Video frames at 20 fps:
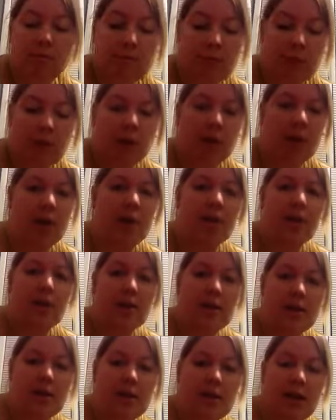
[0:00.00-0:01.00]
work on
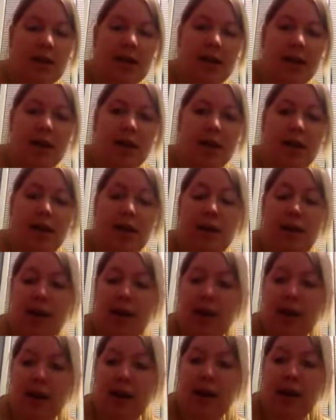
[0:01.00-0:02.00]
this, and
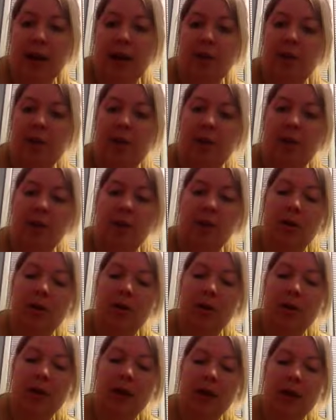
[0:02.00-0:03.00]
I'm going to go
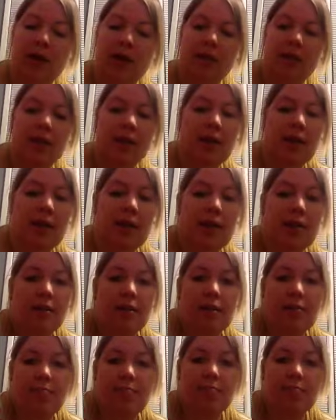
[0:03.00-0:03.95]
around and